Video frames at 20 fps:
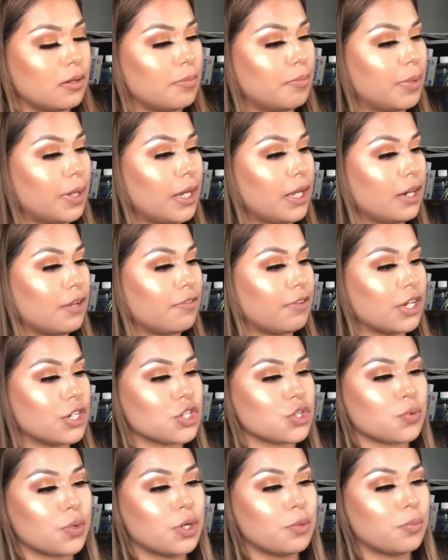But if I
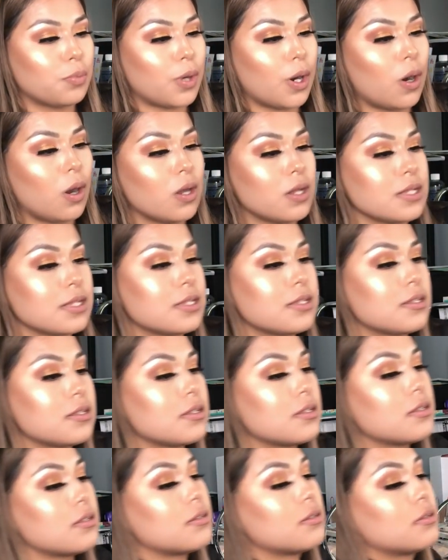just want to
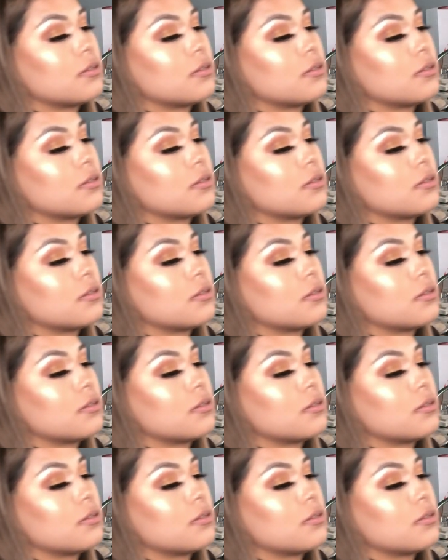bronze,